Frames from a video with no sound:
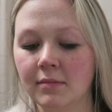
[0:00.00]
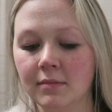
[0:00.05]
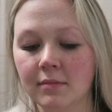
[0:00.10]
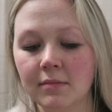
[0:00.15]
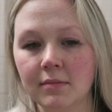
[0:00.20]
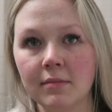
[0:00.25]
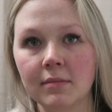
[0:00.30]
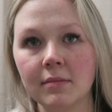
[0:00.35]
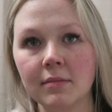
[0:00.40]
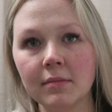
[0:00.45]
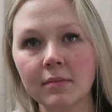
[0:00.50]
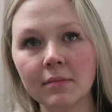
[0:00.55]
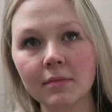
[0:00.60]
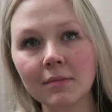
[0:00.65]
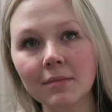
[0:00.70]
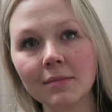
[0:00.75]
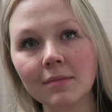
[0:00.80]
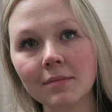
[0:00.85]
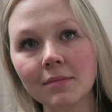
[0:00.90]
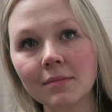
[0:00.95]

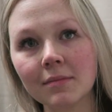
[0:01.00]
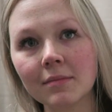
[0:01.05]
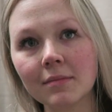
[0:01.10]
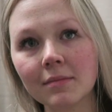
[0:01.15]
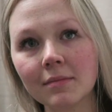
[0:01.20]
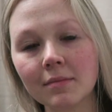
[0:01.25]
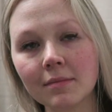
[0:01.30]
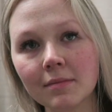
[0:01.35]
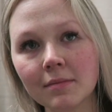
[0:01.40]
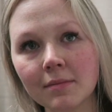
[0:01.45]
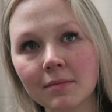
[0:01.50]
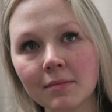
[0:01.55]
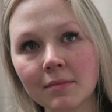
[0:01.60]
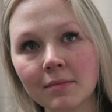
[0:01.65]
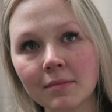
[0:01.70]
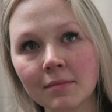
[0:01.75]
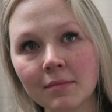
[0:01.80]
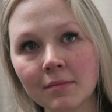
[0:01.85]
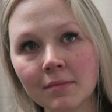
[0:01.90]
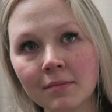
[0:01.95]

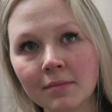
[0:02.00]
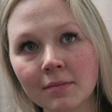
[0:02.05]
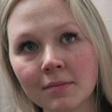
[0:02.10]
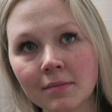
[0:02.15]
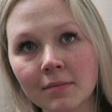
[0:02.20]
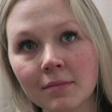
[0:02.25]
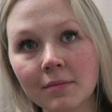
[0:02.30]
[no speech]